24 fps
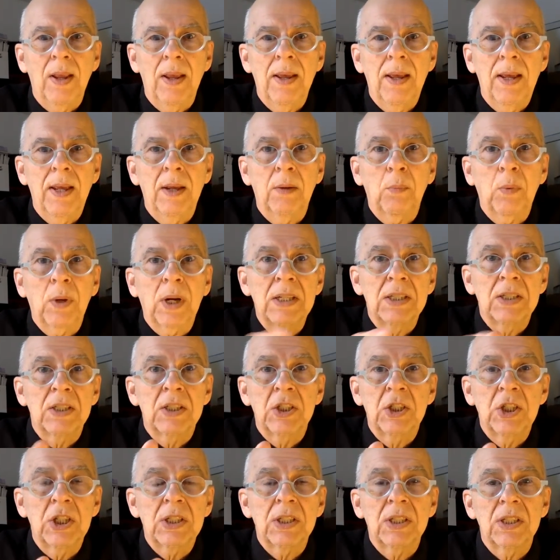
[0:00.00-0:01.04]
And what I
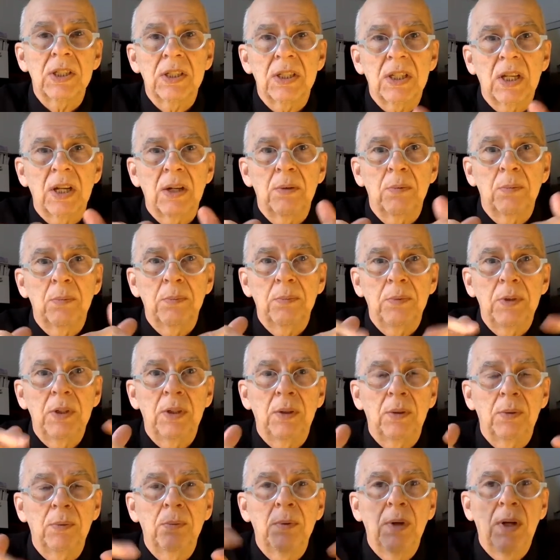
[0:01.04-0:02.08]
suggest is that, you
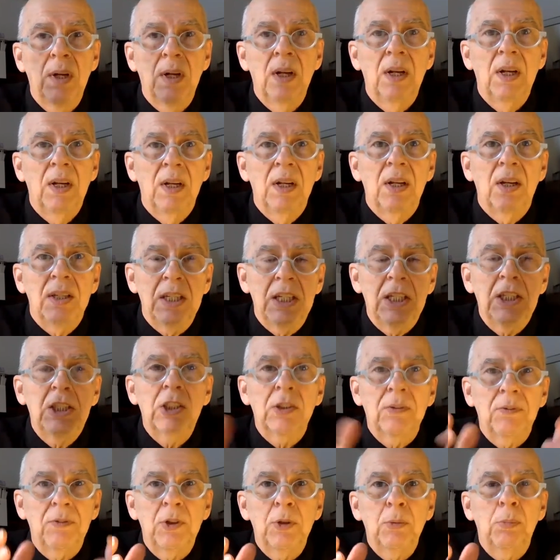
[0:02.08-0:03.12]
know, each
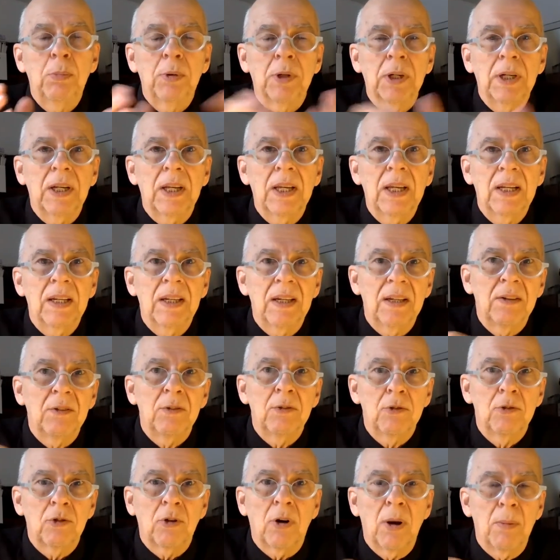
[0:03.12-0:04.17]
of you bring in and
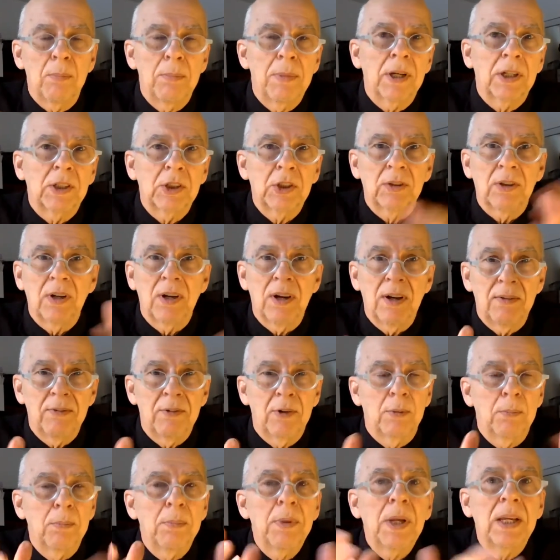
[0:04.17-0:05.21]
draw a picture of,
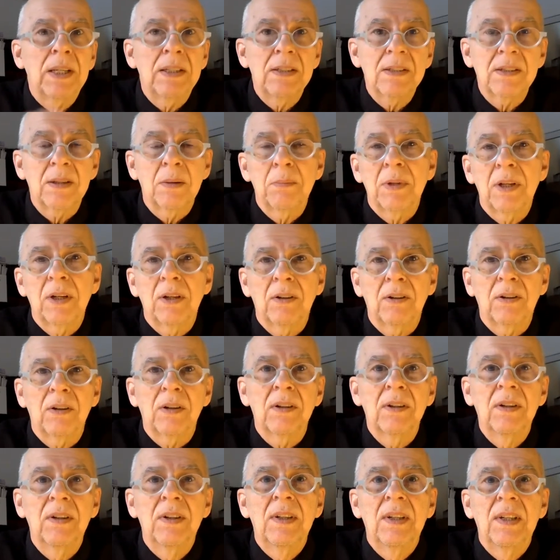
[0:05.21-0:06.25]
or paint something,
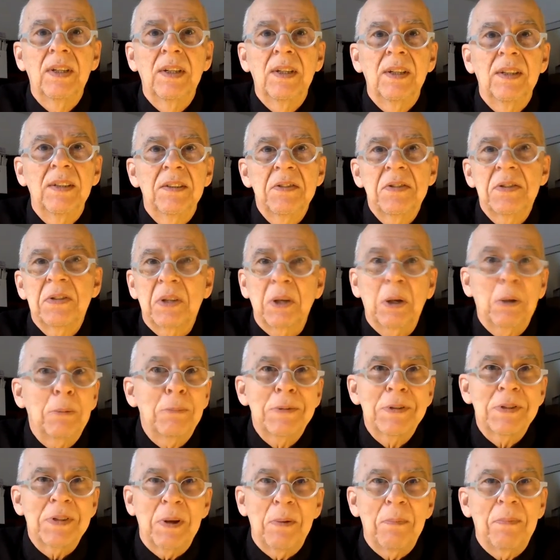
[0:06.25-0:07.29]
or sculpt
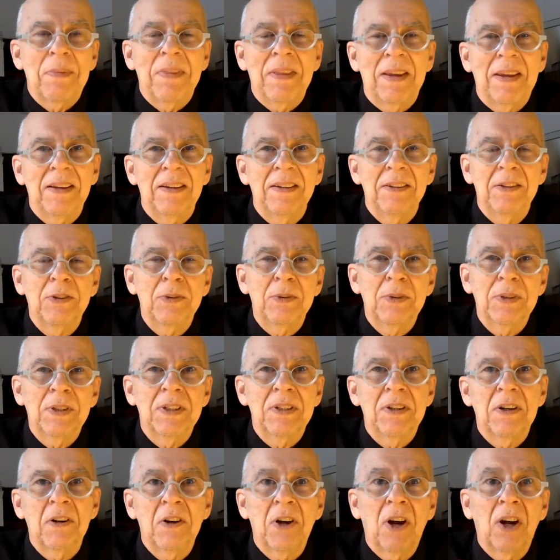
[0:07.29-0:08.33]
something, do it
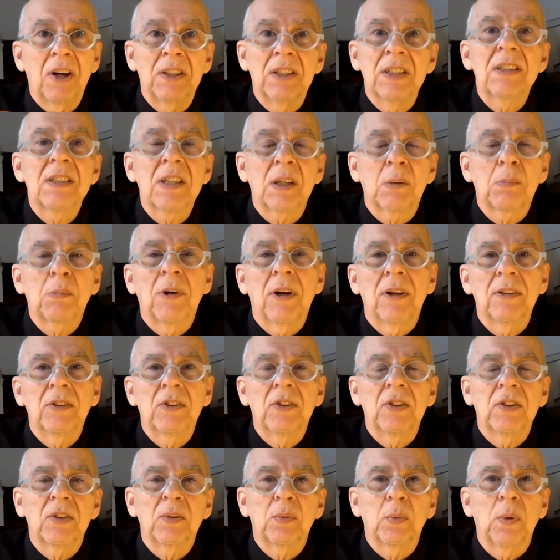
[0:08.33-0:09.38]
in an artistic
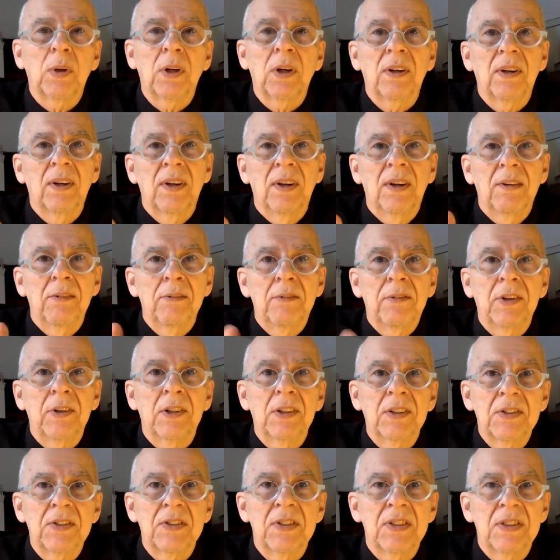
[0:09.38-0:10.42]
process where
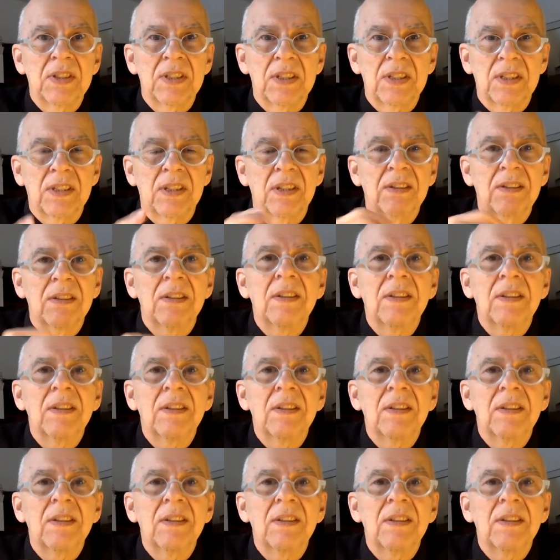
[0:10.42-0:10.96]
fearlessness is